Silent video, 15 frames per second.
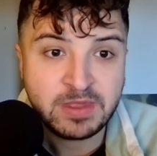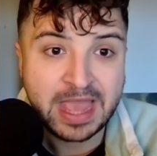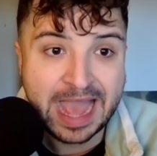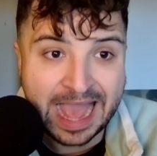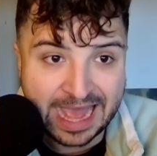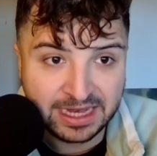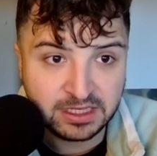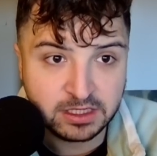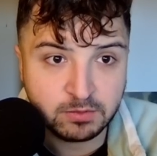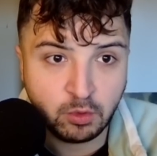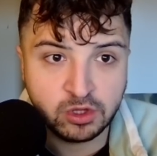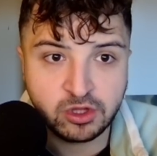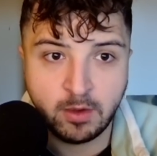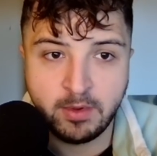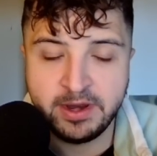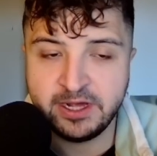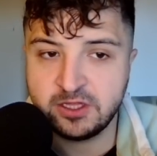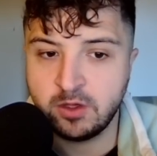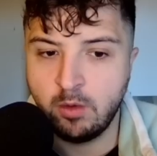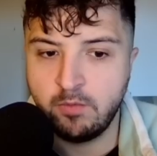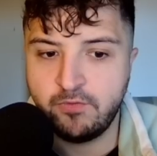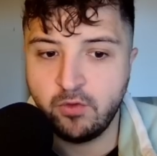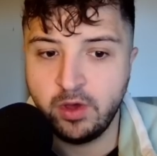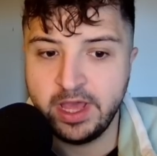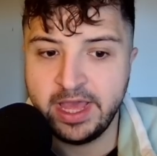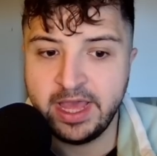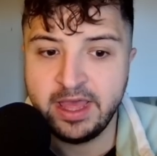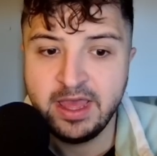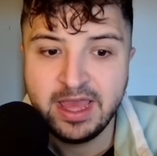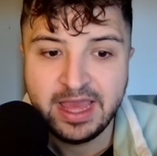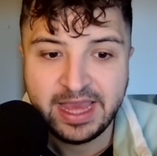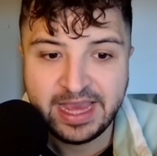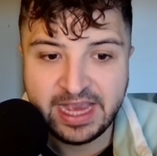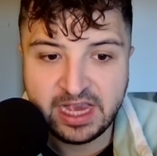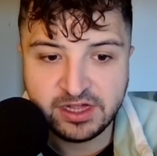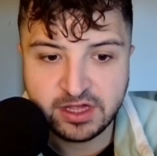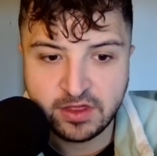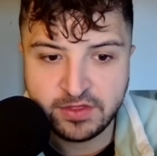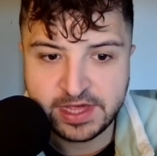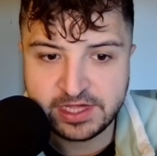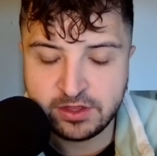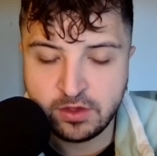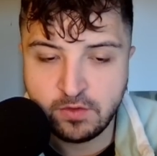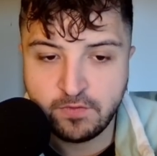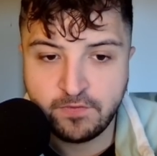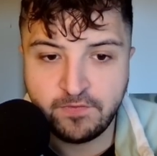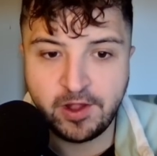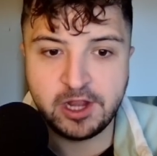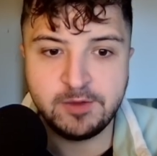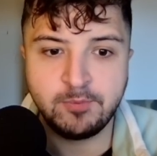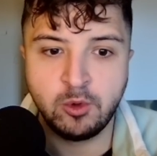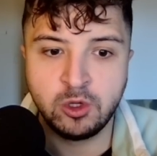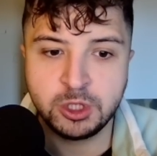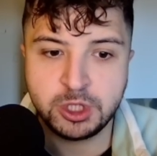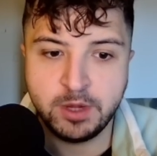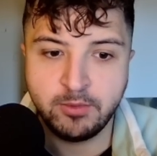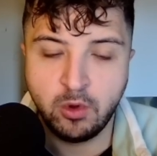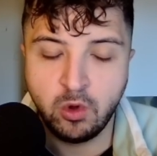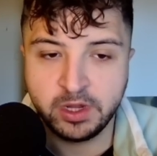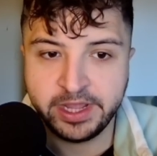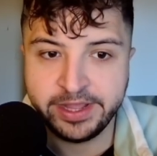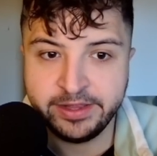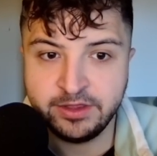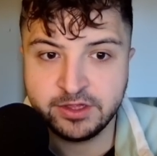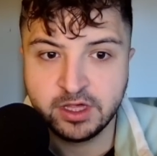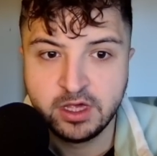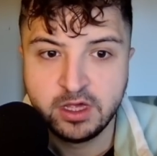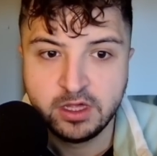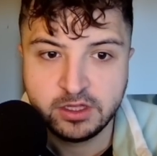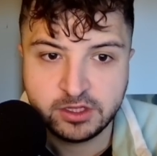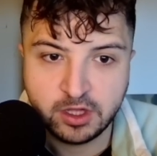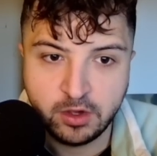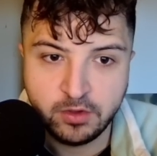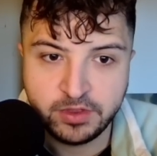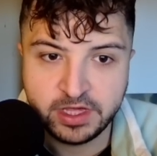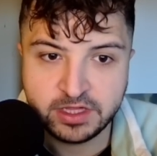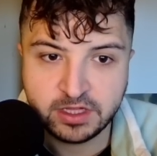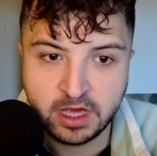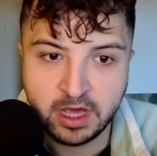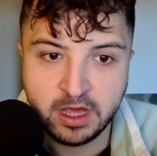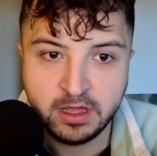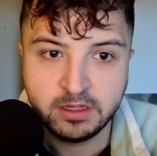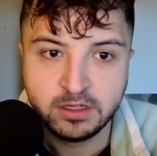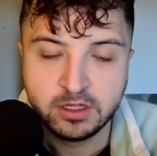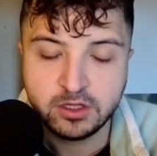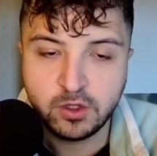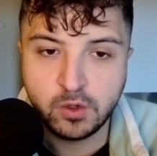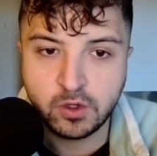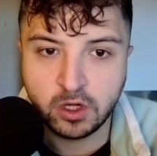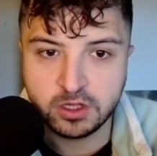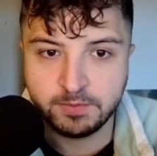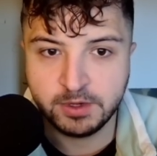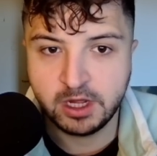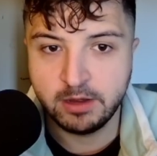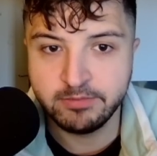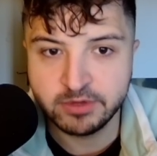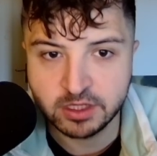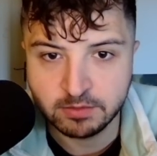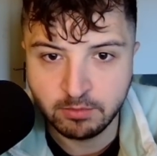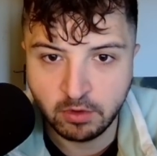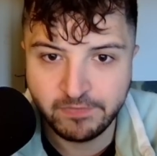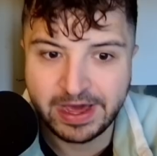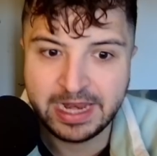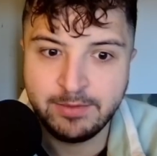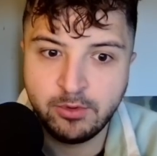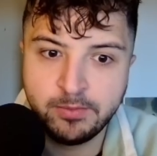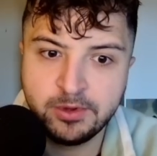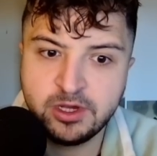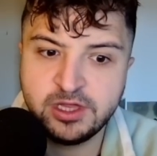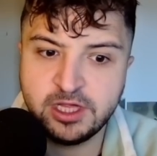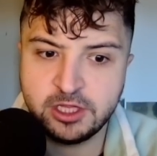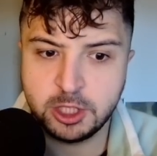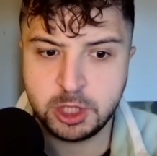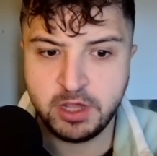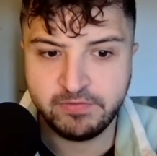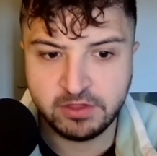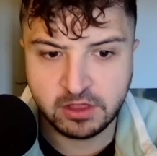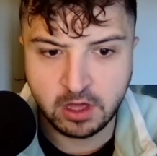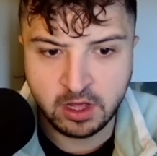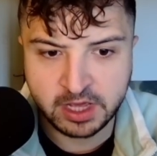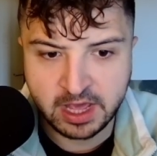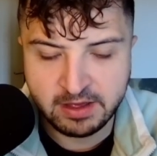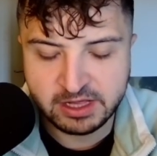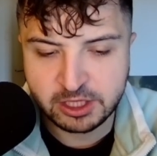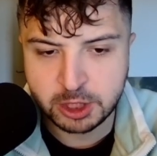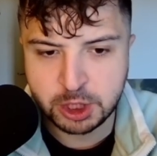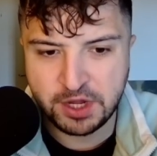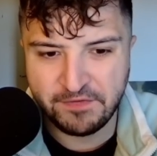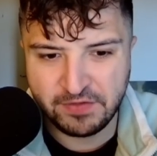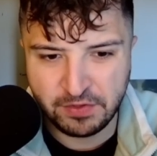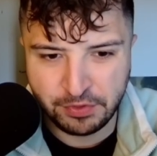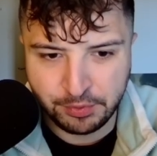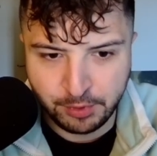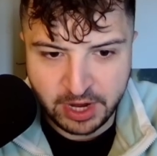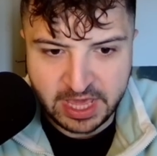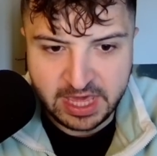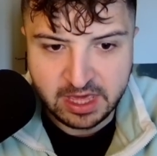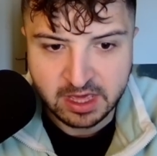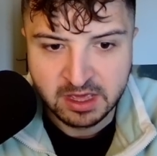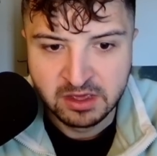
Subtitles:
And what Dominic's gone for here is this new Floodborn Jim Hawkins. So this 2-cost becomes more valuable because it's a shift target. It's shift 3.